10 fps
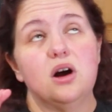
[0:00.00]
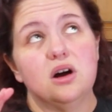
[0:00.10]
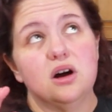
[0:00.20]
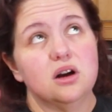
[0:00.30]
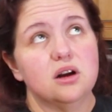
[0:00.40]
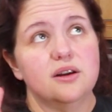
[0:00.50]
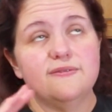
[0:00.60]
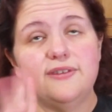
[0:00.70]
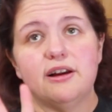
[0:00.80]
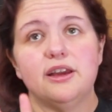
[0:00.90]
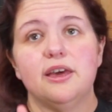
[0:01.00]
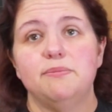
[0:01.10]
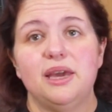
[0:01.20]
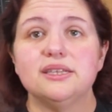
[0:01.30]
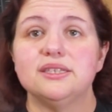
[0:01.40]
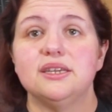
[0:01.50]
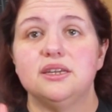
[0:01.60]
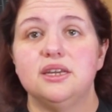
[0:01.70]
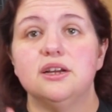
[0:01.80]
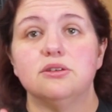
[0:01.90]
our very amazing
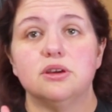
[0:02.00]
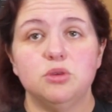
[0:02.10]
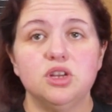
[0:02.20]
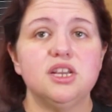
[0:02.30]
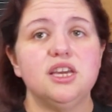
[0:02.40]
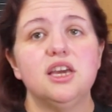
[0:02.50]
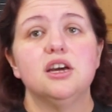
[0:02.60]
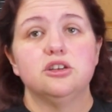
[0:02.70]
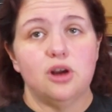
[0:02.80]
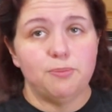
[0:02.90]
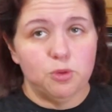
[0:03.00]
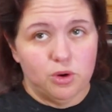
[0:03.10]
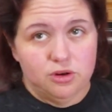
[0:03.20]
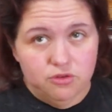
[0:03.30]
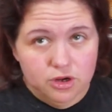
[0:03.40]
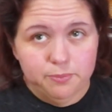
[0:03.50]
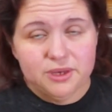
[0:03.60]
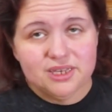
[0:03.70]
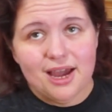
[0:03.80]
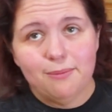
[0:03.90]
keto community, drop the word group
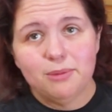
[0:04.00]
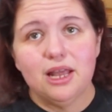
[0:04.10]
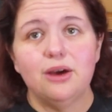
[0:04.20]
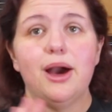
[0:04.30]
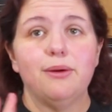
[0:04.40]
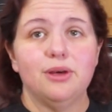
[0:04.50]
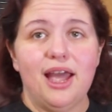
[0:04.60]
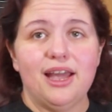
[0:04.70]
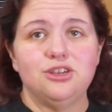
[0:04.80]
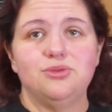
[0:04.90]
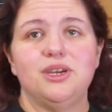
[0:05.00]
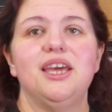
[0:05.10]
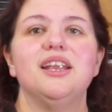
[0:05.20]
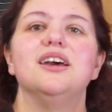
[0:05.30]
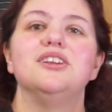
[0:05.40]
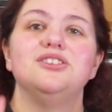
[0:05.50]
down below. I will add you in.